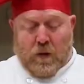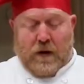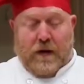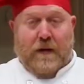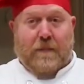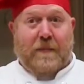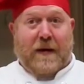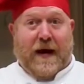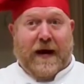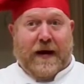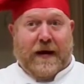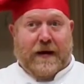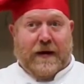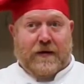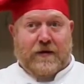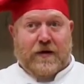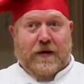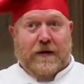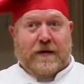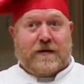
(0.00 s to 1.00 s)
We're gonna
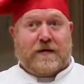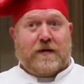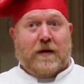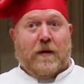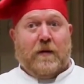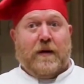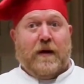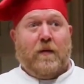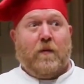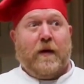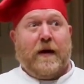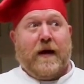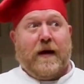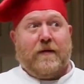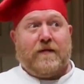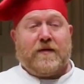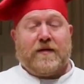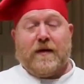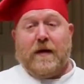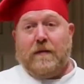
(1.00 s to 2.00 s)
package it so that we
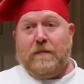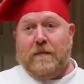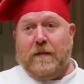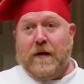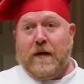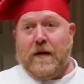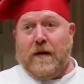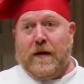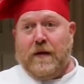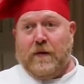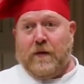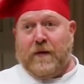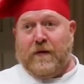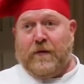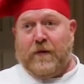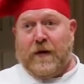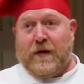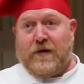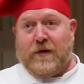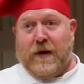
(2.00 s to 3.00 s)
have some in the
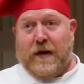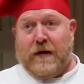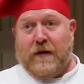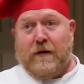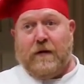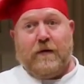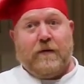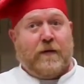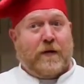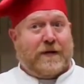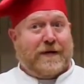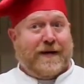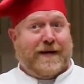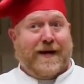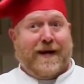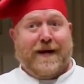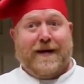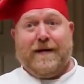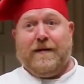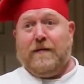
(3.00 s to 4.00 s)
refrigerator for
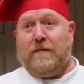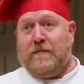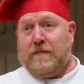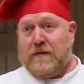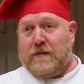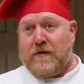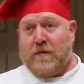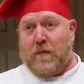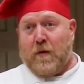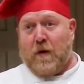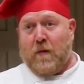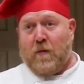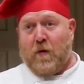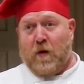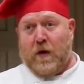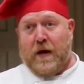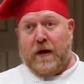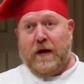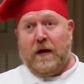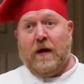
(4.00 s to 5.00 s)
today, tomorrow
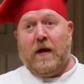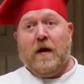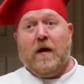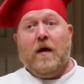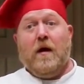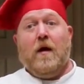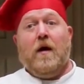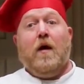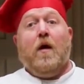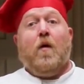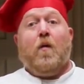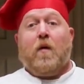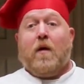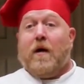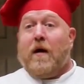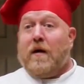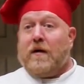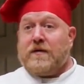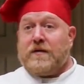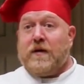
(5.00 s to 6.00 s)
morning. We're
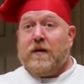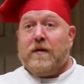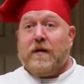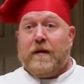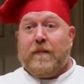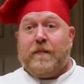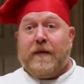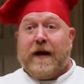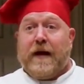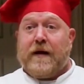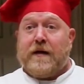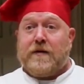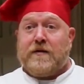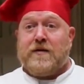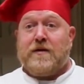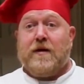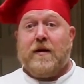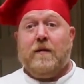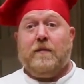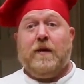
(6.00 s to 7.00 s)
also gonna package
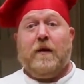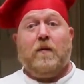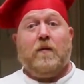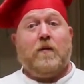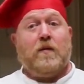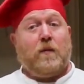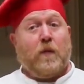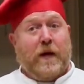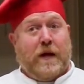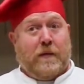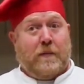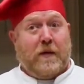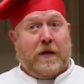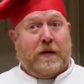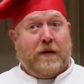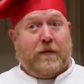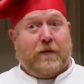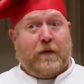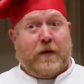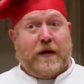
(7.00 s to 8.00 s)
some that we can put
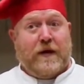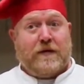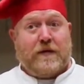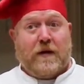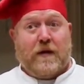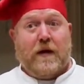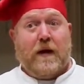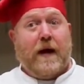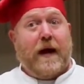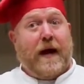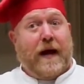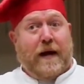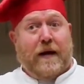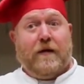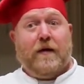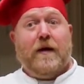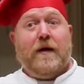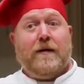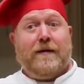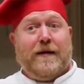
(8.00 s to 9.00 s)
in the freezer
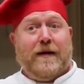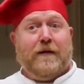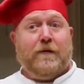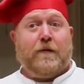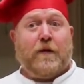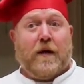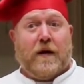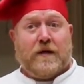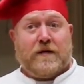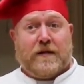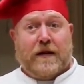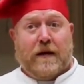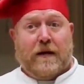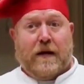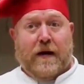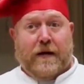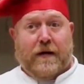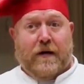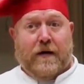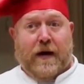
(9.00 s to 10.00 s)
and defrost at a
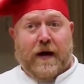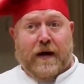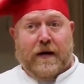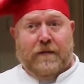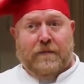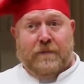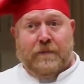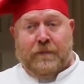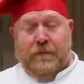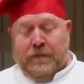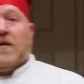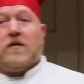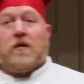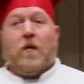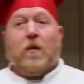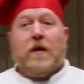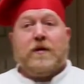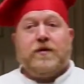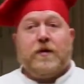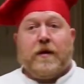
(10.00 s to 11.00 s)
later date. So
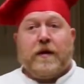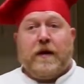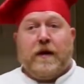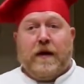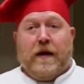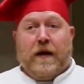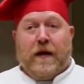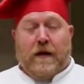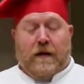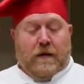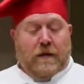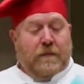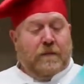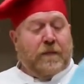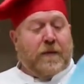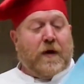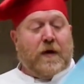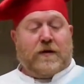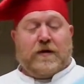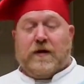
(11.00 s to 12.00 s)
what you're gonna need
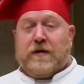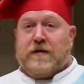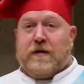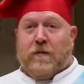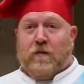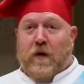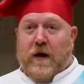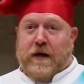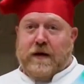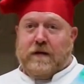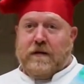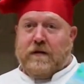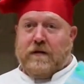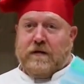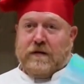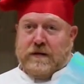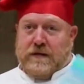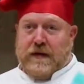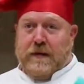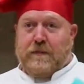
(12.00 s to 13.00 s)
are just some regular
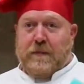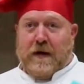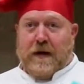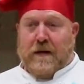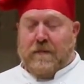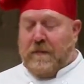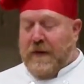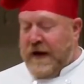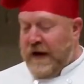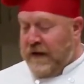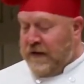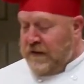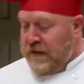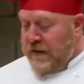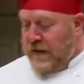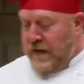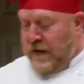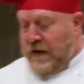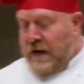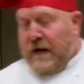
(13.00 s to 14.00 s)
Ziploc bags.
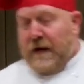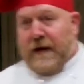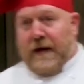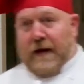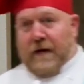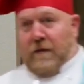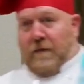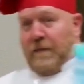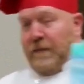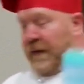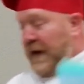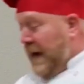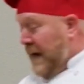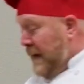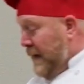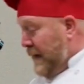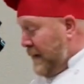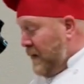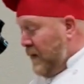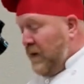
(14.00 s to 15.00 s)
Now, I
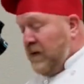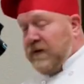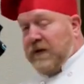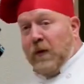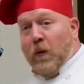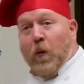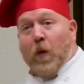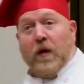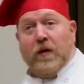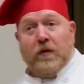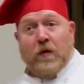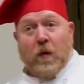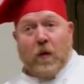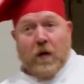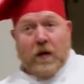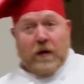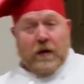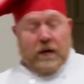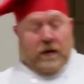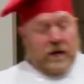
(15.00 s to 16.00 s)
like to use the one
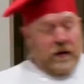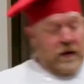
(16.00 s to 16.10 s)
quart.